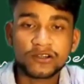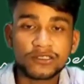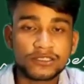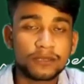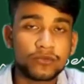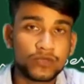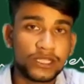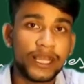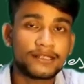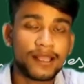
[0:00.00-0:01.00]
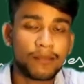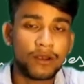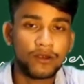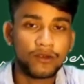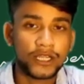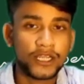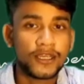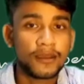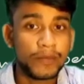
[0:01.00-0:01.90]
concept with the example, okay,